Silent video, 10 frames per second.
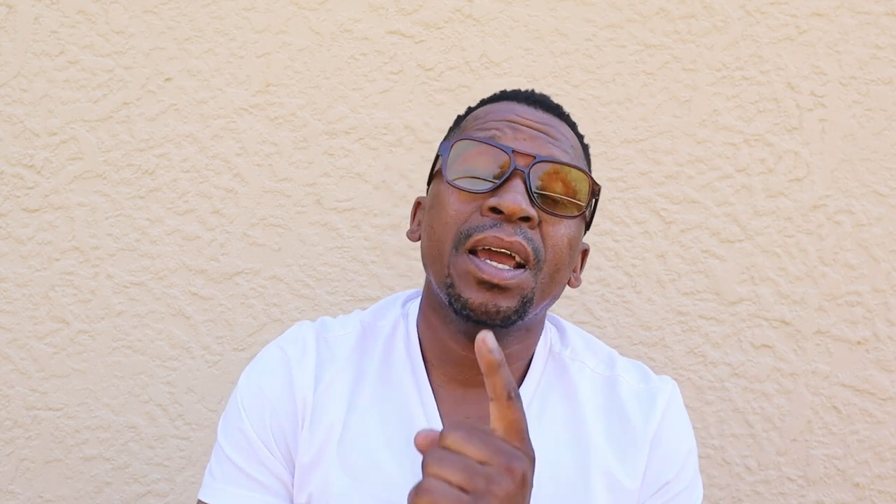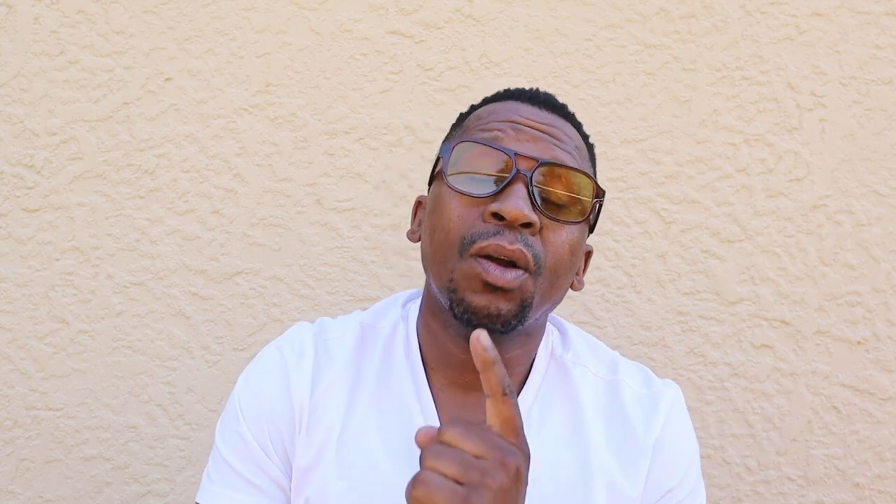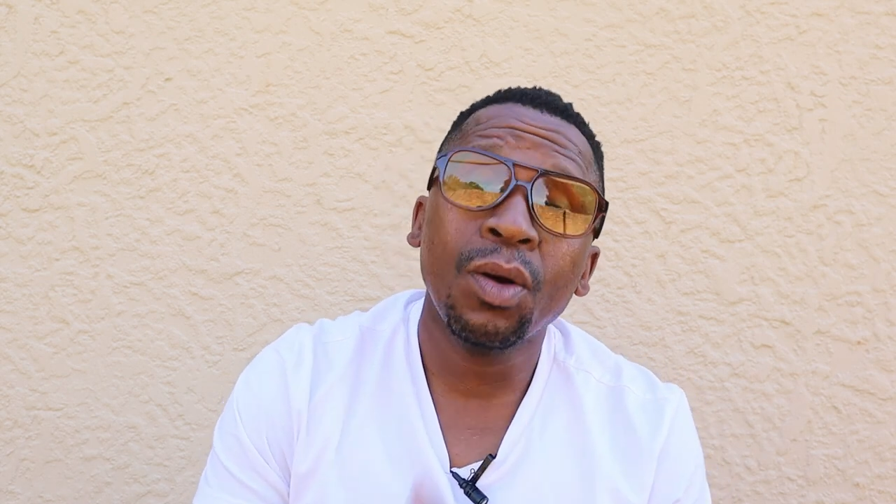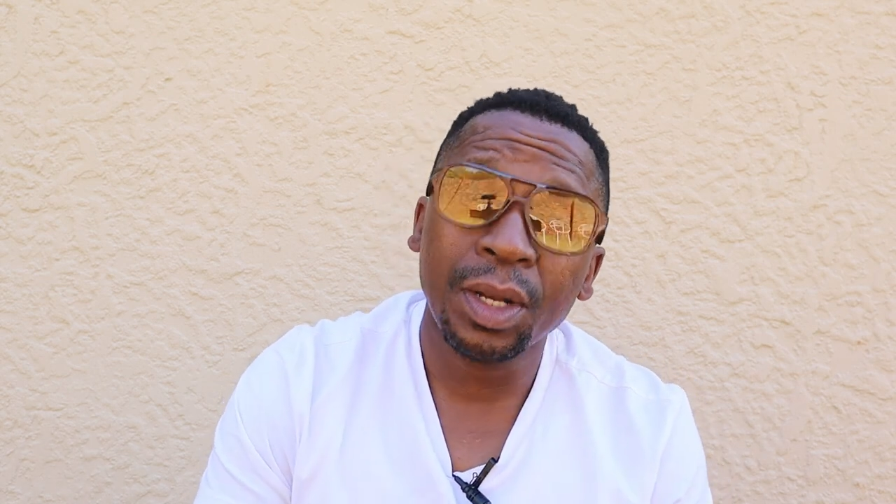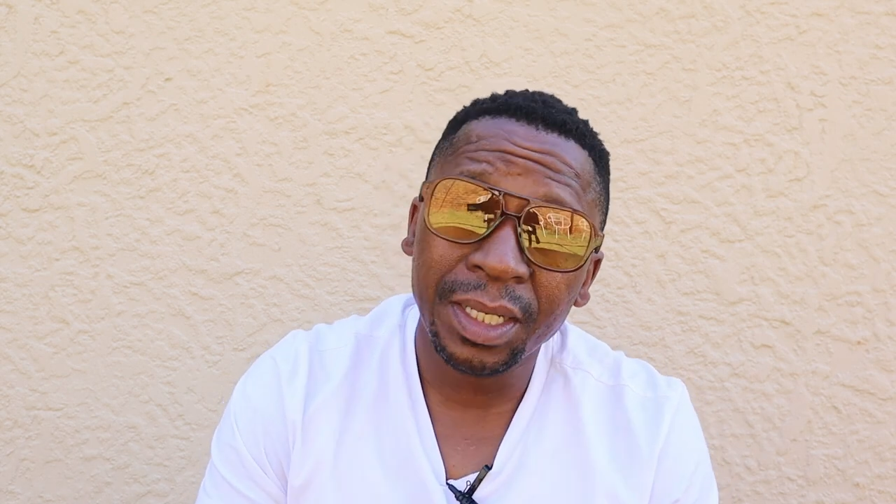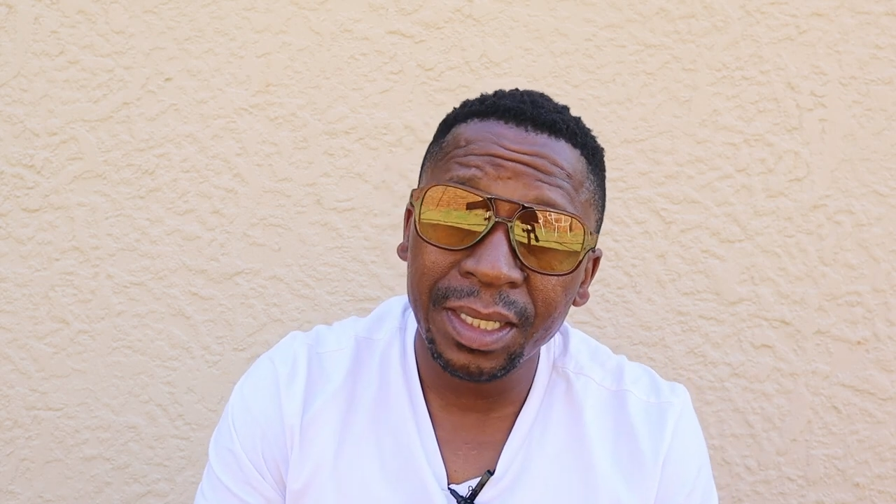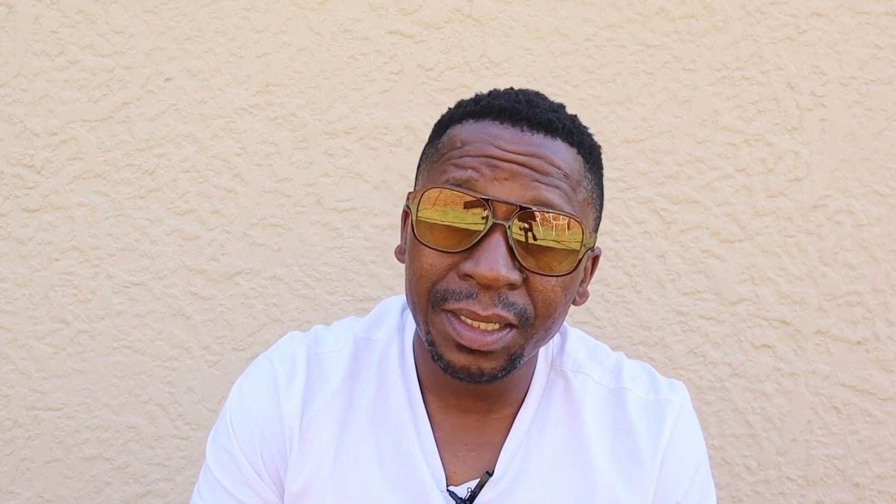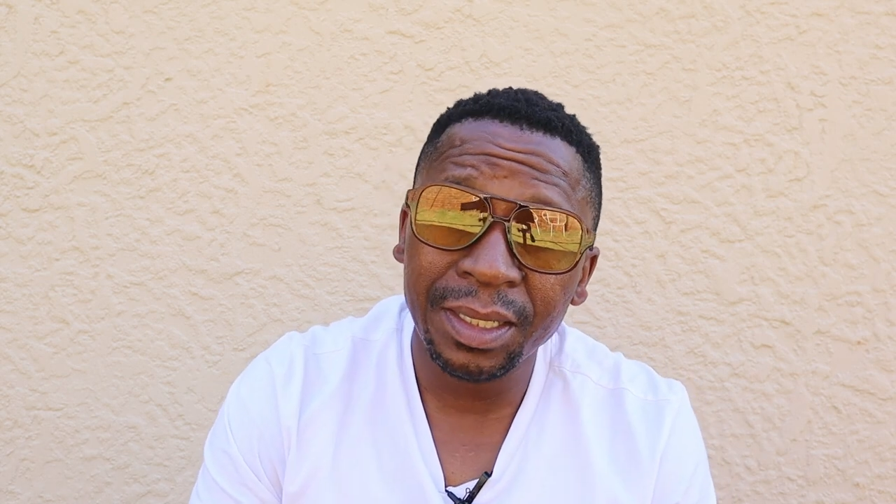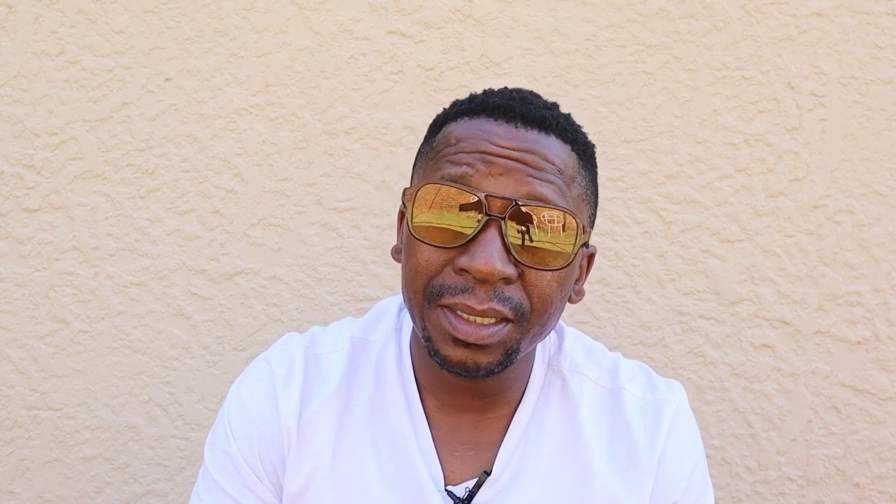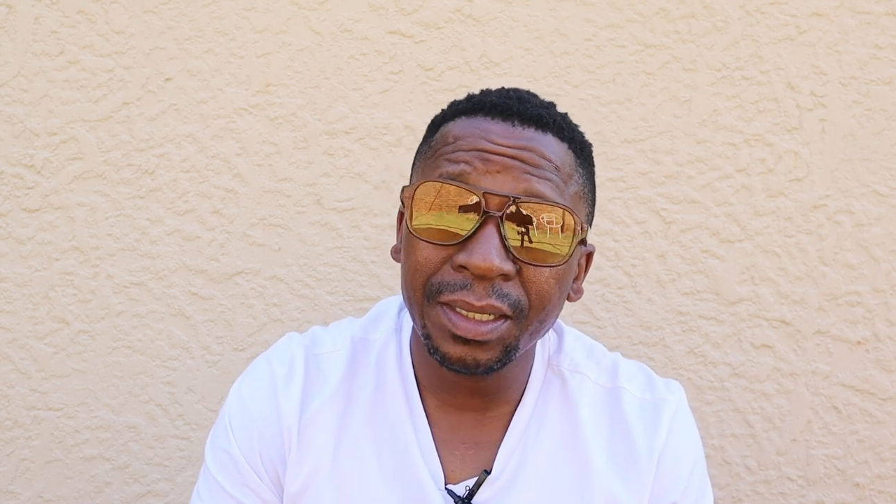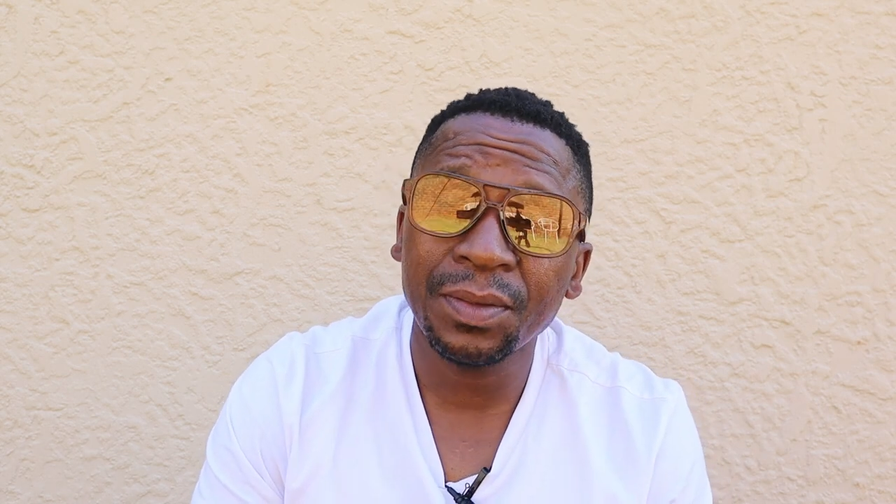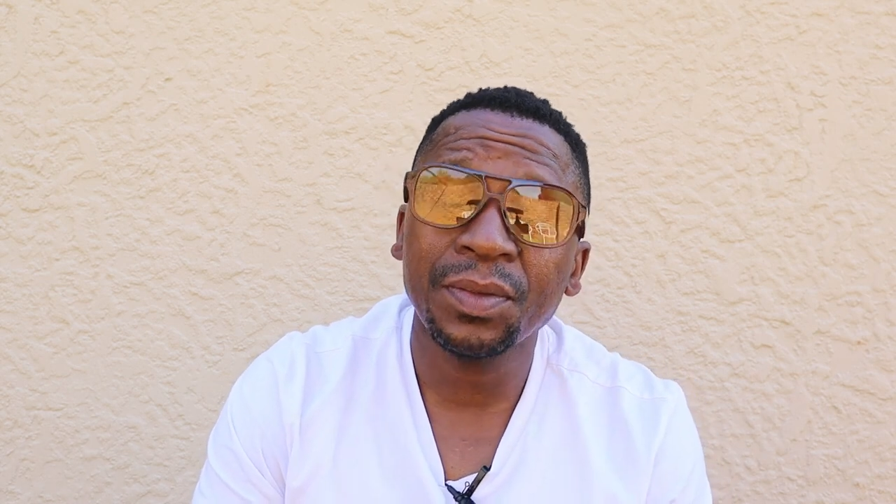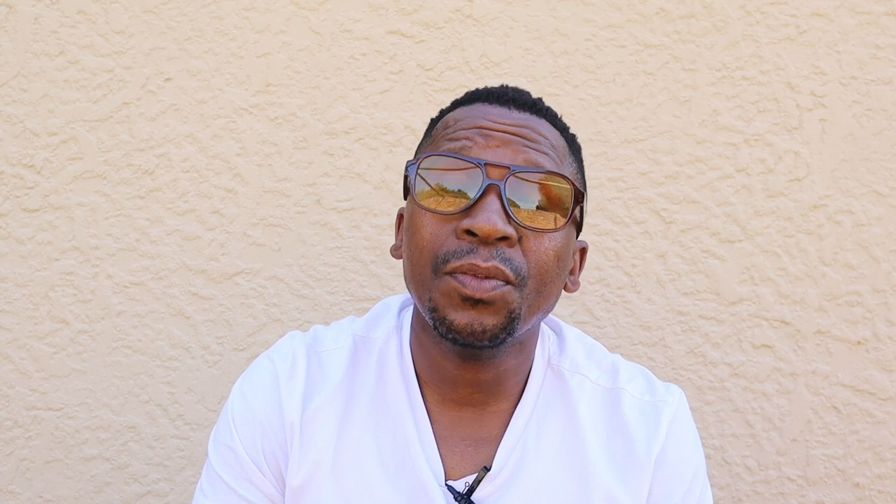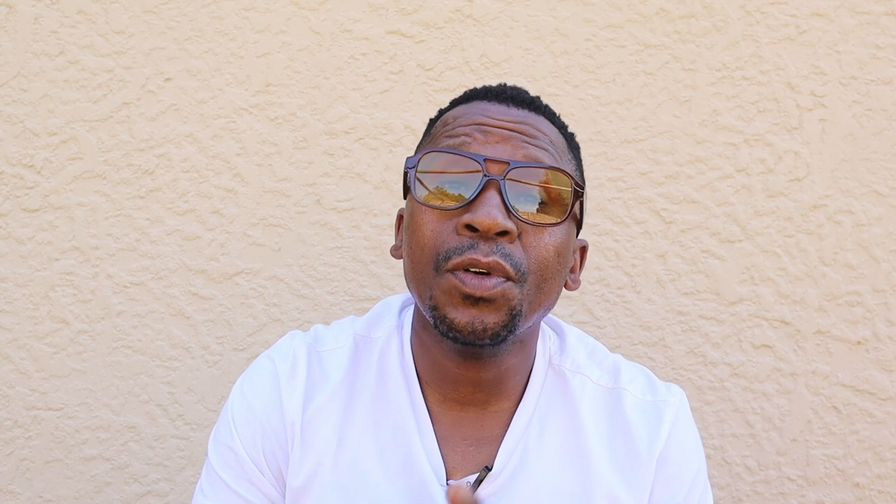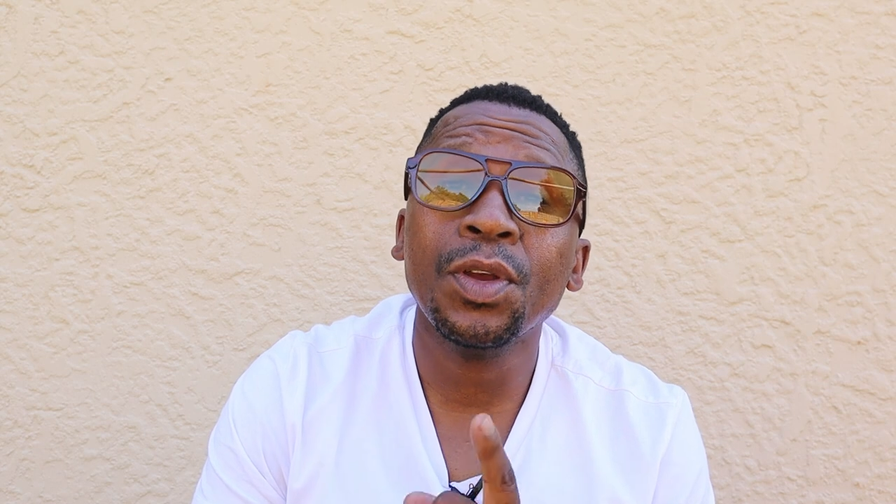a correct decision
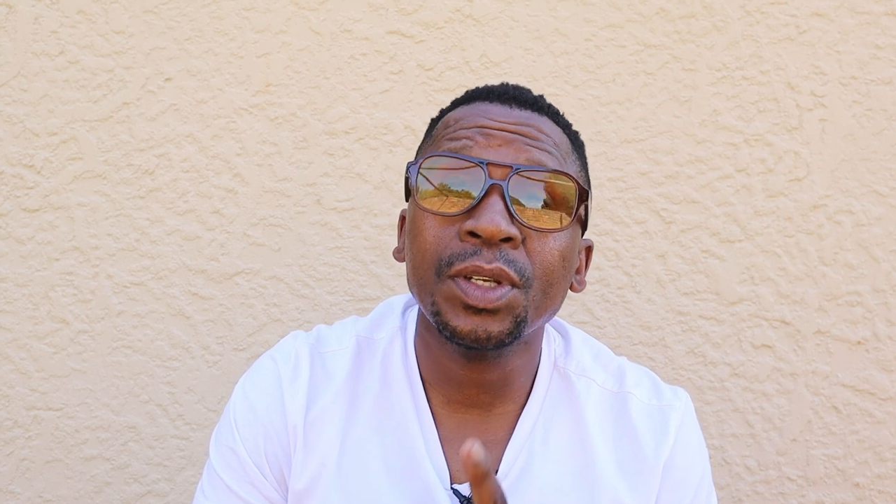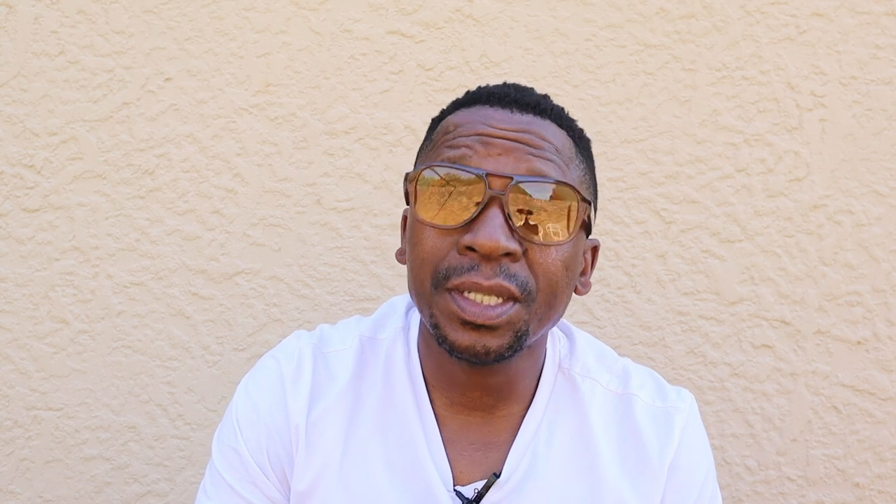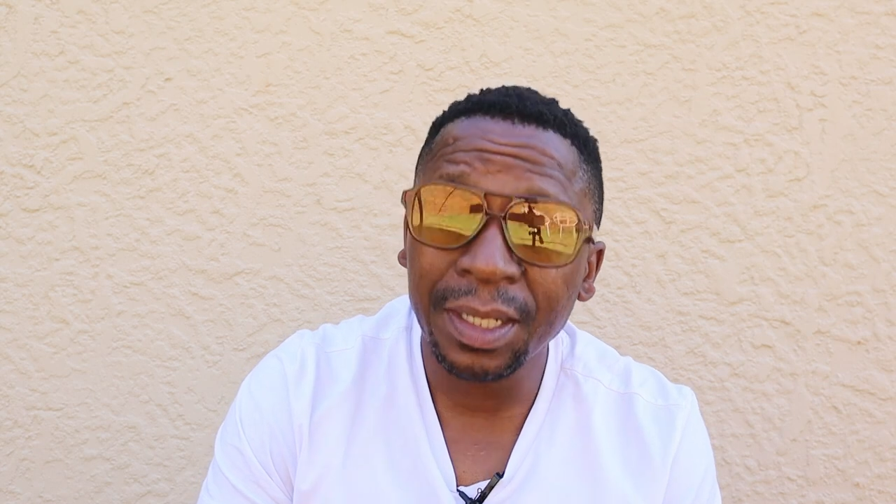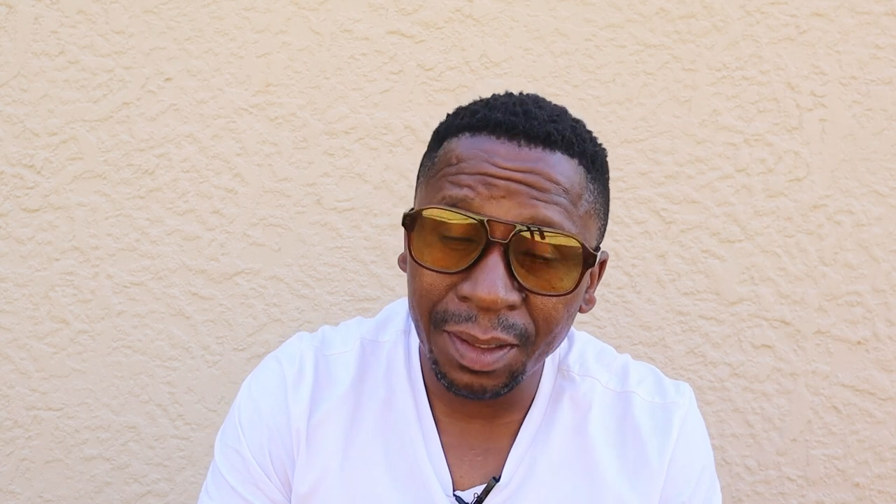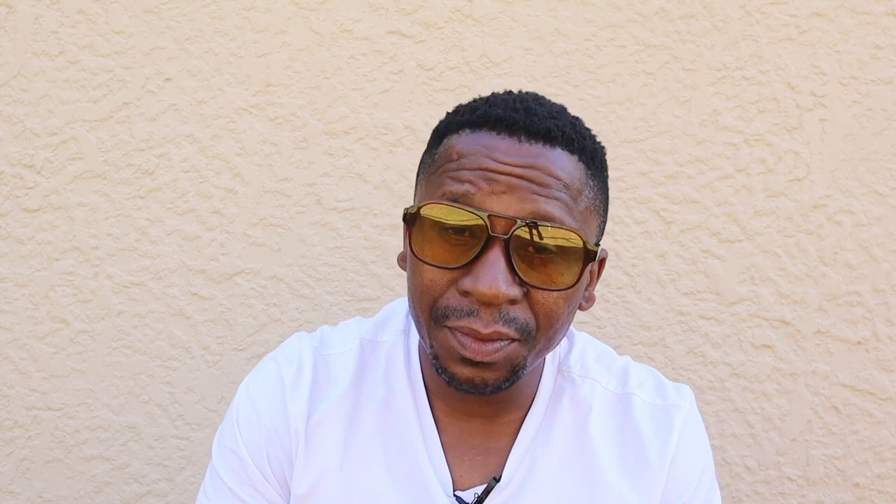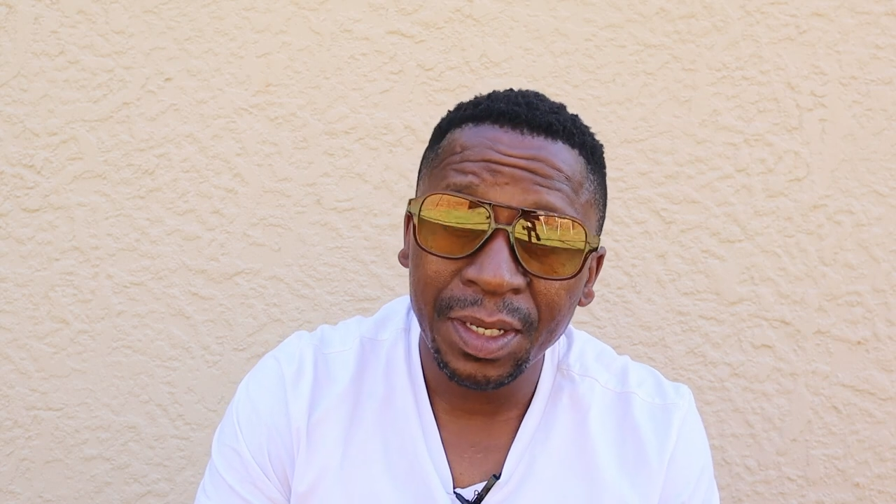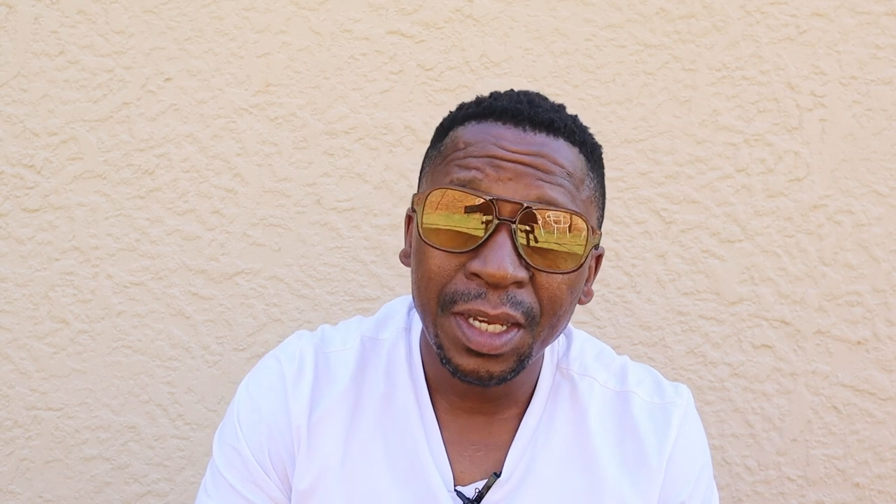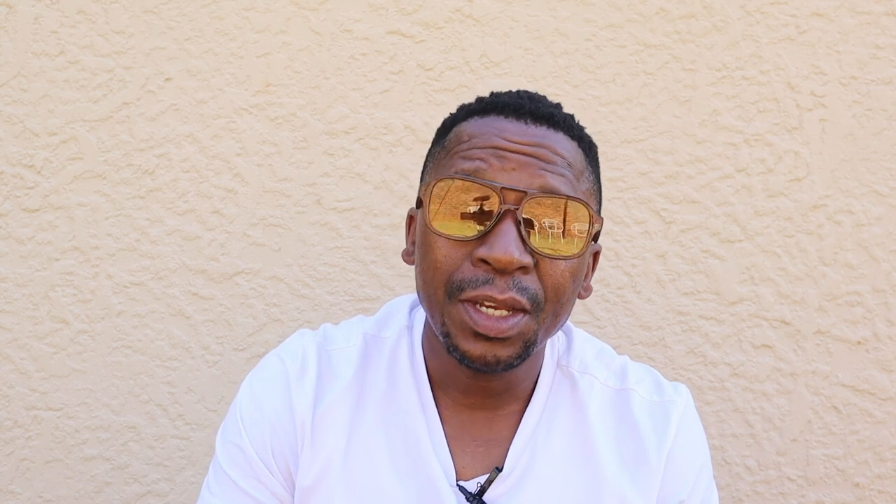for yourself,